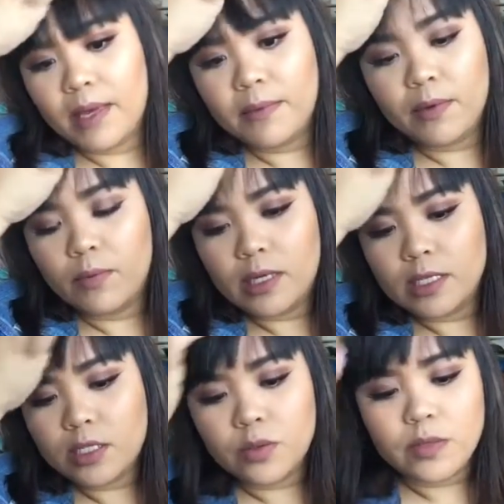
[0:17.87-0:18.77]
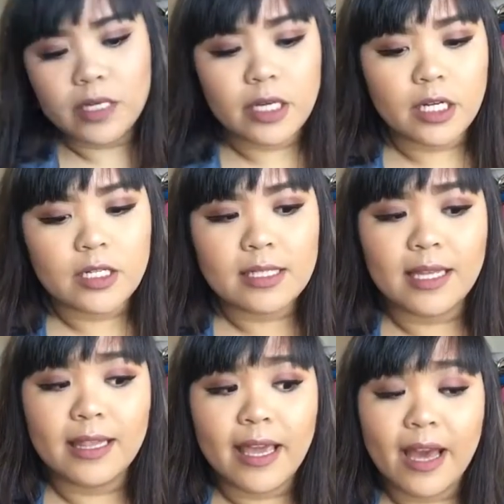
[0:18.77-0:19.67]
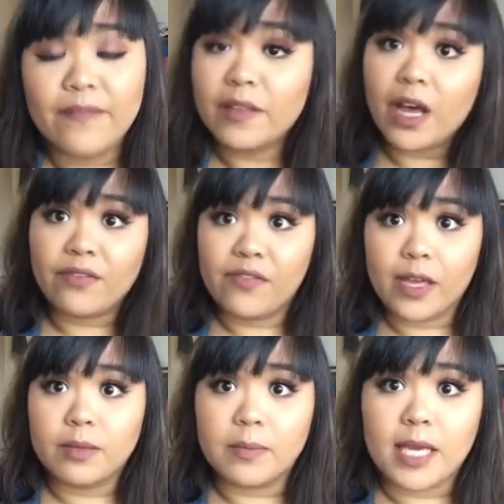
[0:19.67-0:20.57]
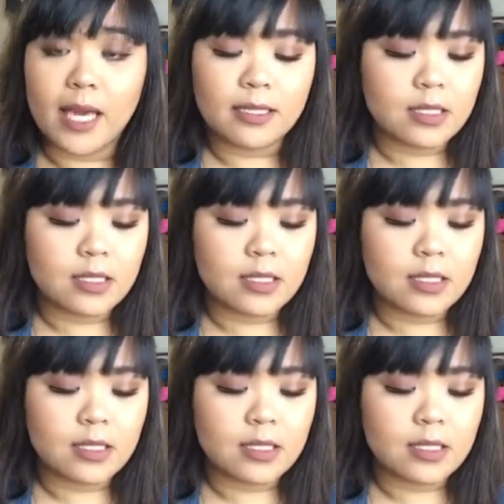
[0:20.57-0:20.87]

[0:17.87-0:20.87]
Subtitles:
maybe 1 to 2 years, and they have not failed me yet.